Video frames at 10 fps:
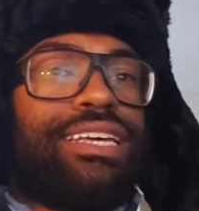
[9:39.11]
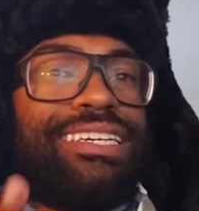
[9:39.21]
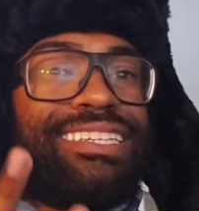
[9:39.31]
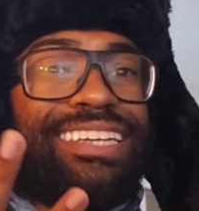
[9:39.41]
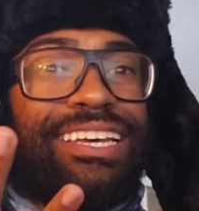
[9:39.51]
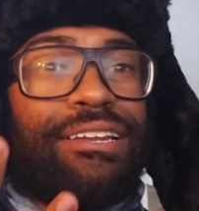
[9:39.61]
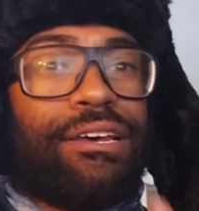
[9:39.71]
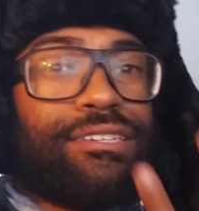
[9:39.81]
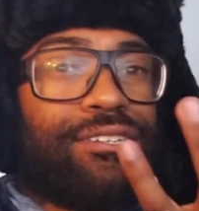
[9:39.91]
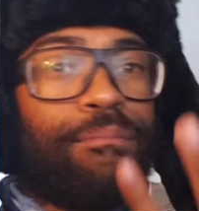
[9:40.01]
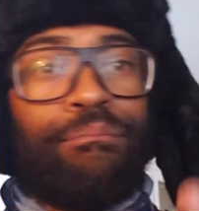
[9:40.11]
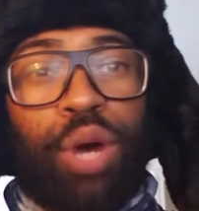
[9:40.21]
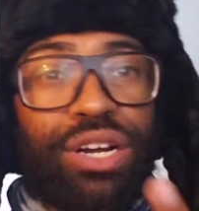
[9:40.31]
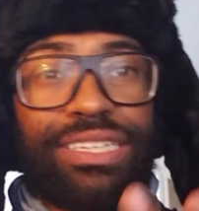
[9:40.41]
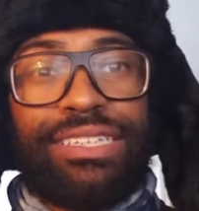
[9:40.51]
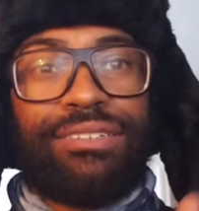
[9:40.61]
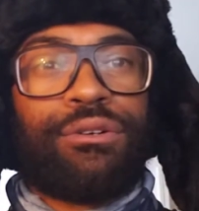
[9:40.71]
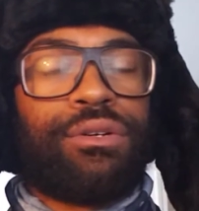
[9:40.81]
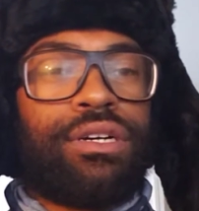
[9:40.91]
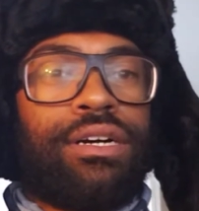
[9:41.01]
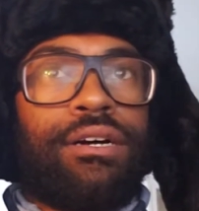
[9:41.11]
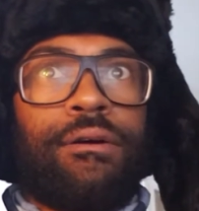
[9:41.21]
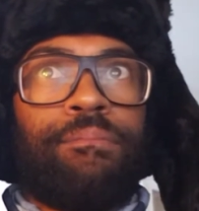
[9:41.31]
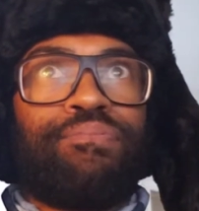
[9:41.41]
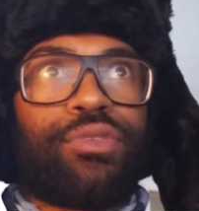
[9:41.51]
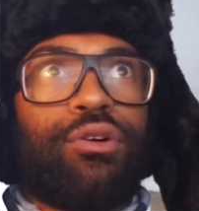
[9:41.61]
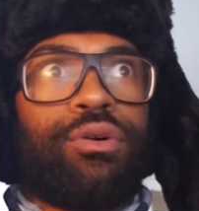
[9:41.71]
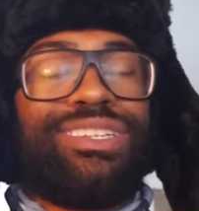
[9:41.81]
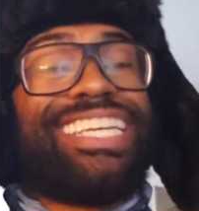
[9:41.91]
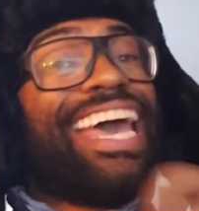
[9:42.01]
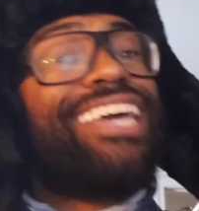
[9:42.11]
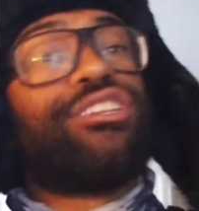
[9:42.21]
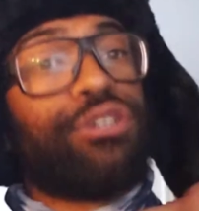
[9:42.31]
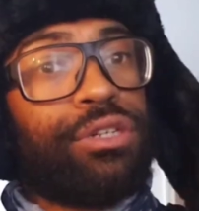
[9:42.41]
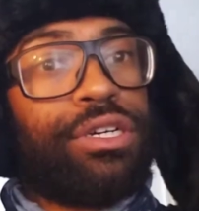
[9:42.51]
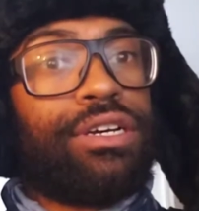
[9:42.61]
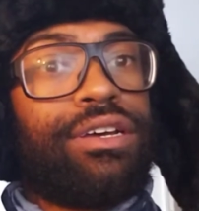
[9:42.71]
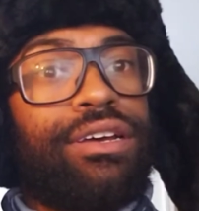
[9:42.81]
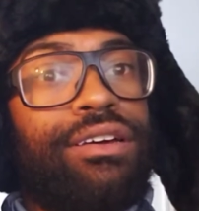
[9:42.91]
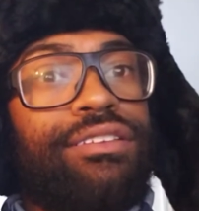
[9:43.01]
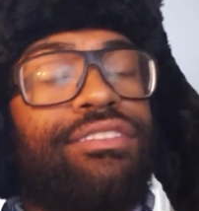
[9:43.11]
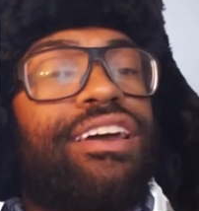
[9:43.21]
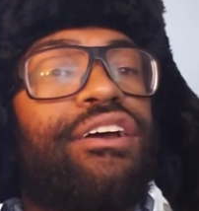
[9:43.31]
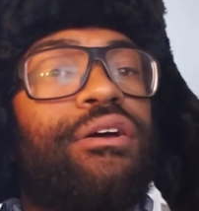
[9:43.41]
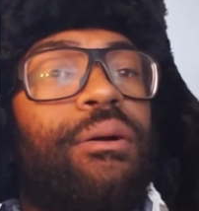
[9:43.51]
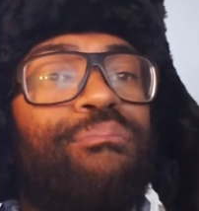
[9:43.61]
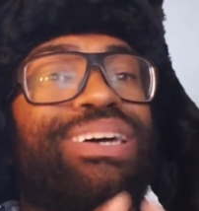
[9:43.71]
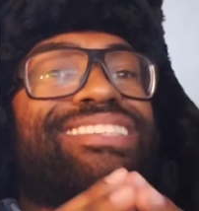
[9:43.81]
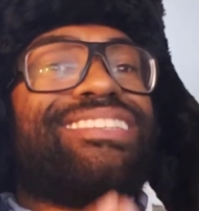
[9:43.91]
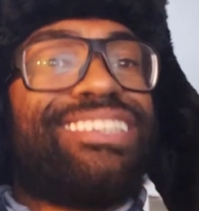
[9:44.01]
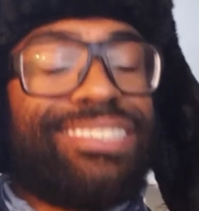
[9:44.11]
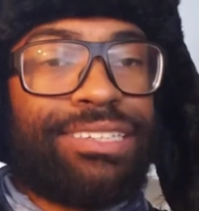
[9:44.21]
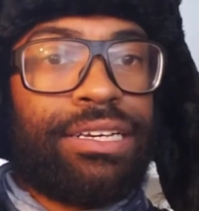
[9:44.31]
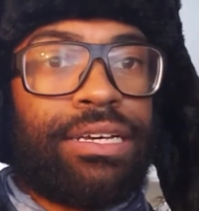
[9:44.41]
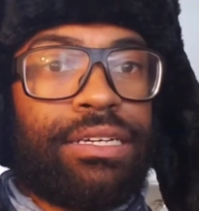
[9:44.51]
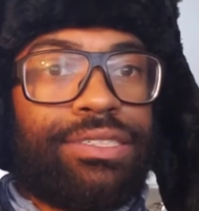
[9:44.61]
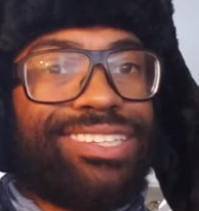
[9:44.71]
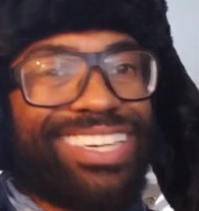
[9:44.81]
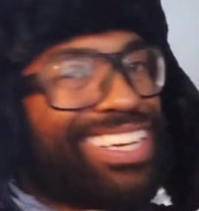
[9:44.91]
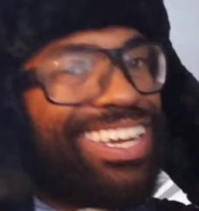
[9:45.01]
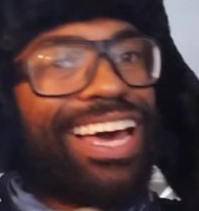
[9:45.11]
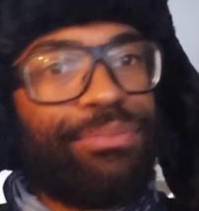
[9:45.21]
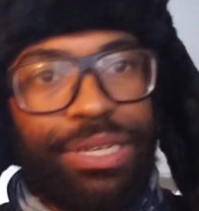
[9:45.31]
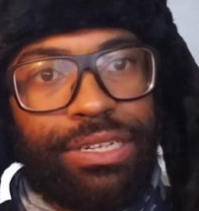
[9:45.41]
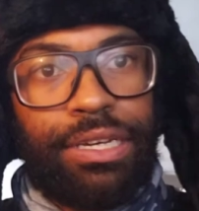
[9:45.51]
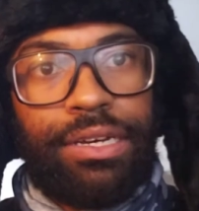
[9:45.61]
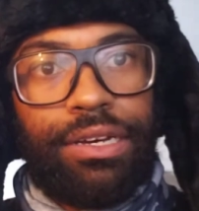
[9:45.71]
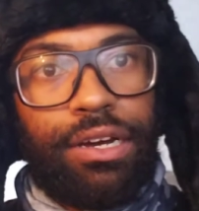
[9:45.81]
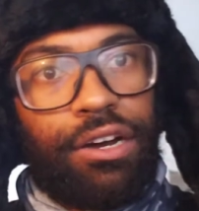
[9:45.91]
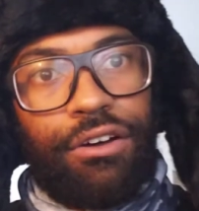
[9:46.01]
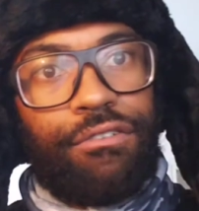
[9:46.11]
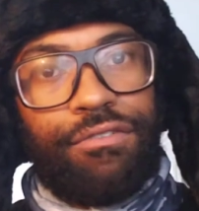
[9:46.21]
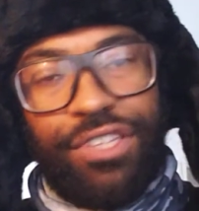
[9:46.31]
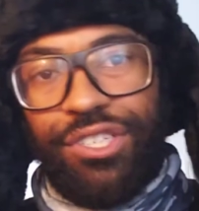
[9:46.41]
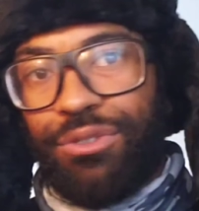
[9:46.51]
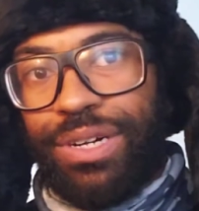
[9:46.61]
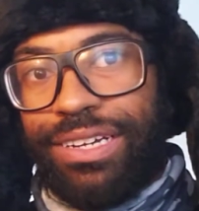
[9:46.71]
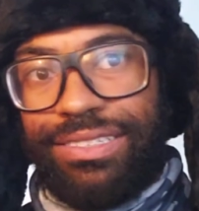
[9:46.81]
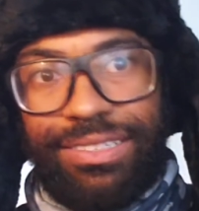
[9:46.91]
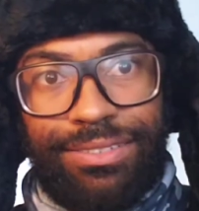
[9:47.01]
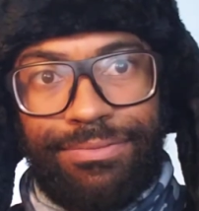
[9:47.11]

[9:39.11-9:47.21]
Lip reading: They can then market or tailor their business to the climate of the U.S.